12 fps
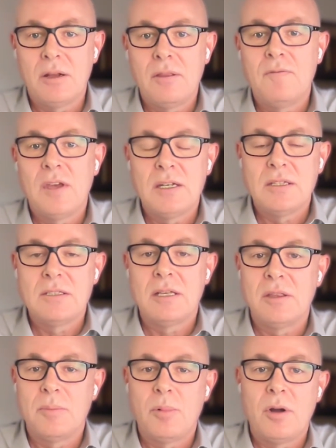the vendors
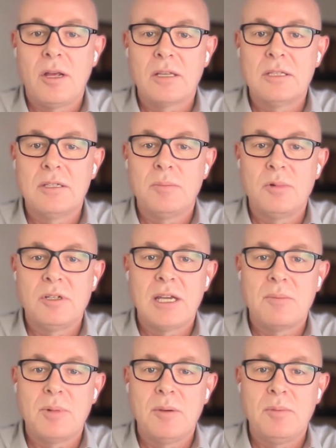selling the products in to
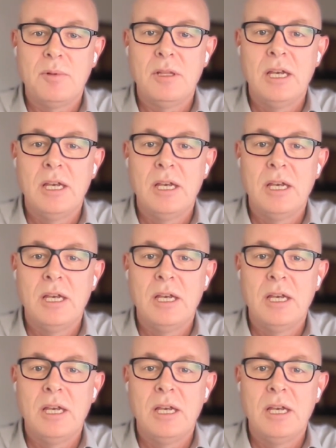protect people?